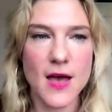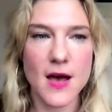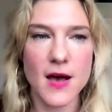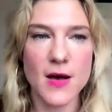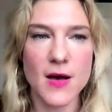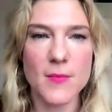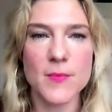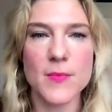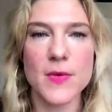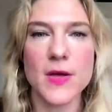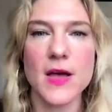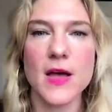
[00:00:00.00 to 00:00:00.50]

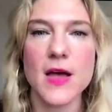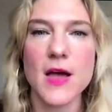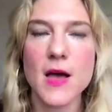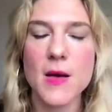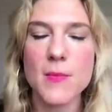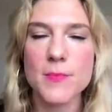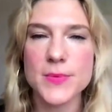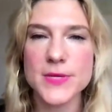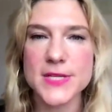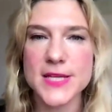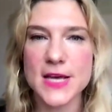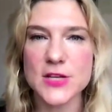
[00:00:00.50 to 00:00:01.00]
Um,
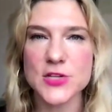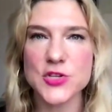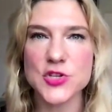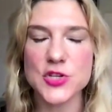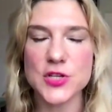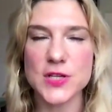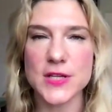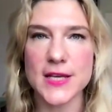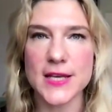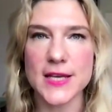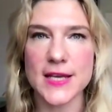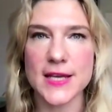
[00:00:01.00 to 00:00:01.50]

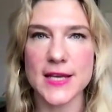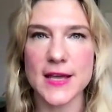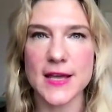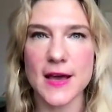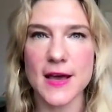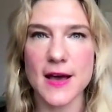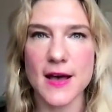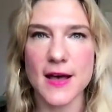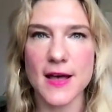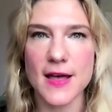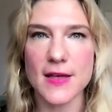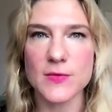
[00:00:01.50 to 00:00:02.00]
potentially,
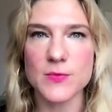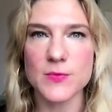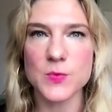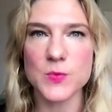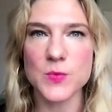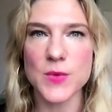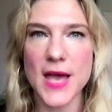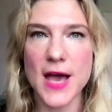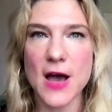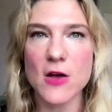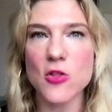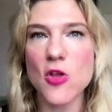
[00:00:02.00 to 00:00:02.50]
uh,
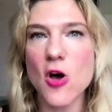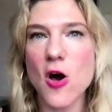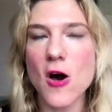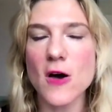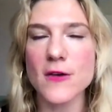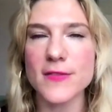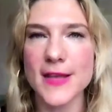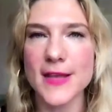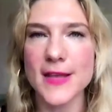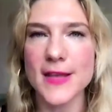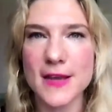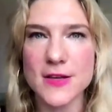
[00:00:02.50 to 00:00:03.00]

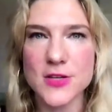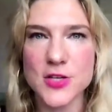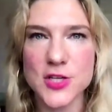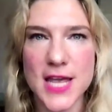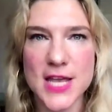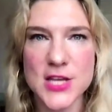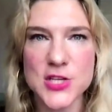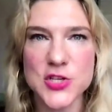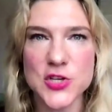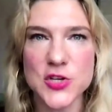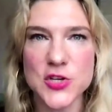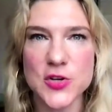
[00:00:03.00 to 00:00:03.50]
online
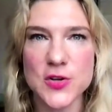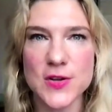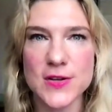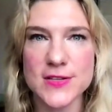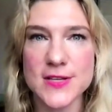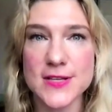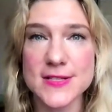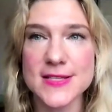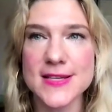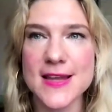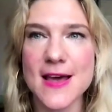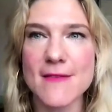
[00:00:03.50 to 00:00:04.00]
education
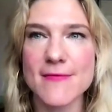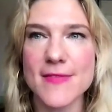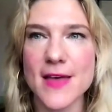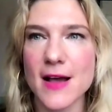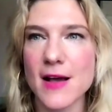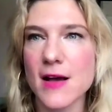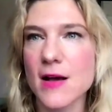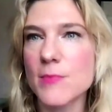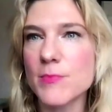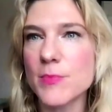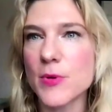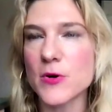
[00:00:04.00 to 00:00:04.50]
doesn't have
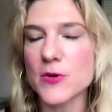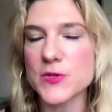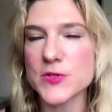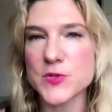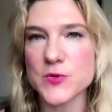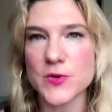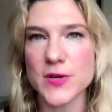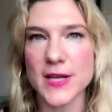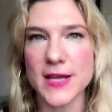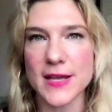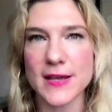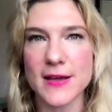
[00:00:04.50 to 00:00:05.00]
that
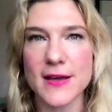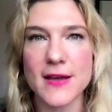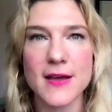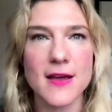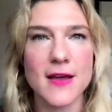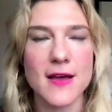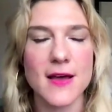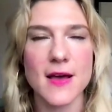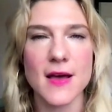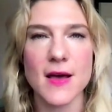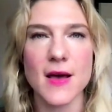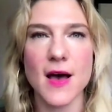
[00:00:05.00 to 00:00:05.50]
compulsory
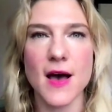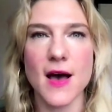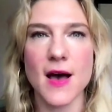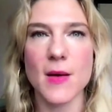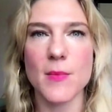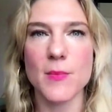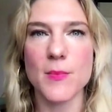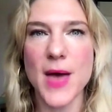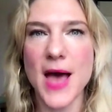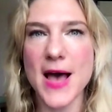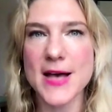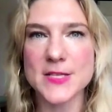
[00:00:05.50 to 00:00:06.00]

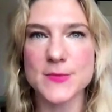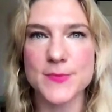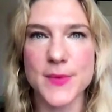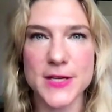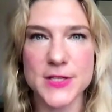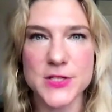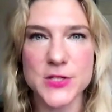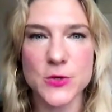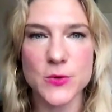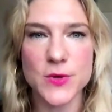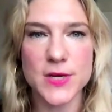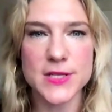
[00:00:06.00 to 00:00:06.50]
um,
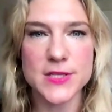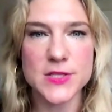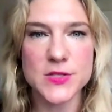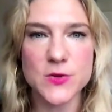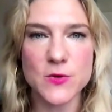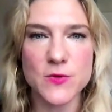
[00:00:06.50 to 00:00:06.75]
aspect to it.